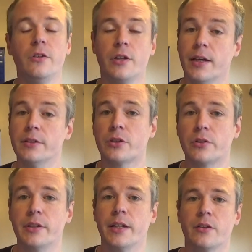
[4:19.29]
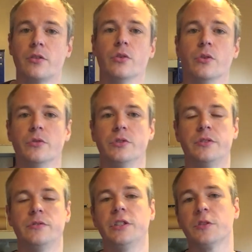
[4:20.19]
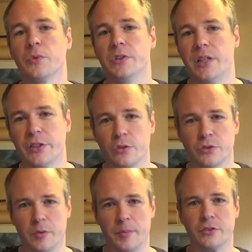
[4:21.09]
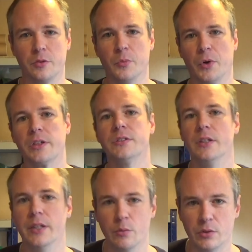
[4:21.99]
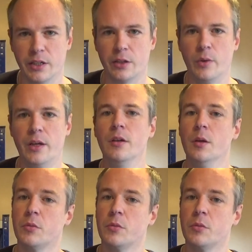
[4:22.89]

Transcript: You can start to take it to Sainsbury's, Tesco, some of the big supermarkets, and they will take it away.